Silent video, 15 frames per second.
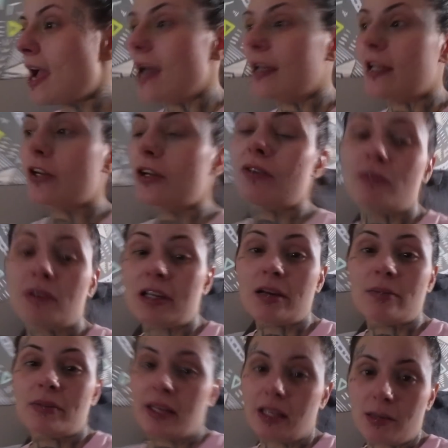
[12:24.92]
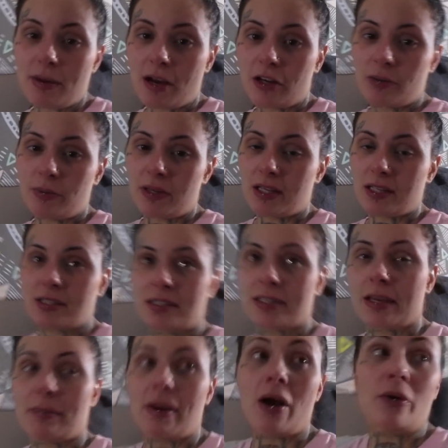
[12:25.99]
And I don't even want to complain about it because it's
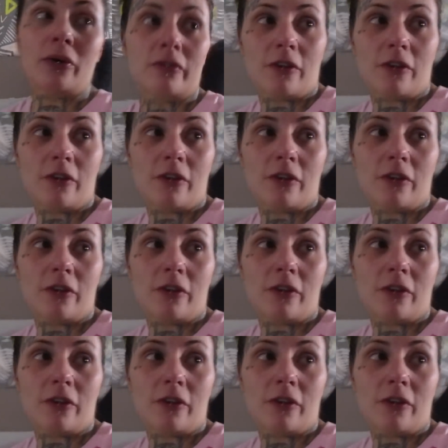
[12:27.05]
like my own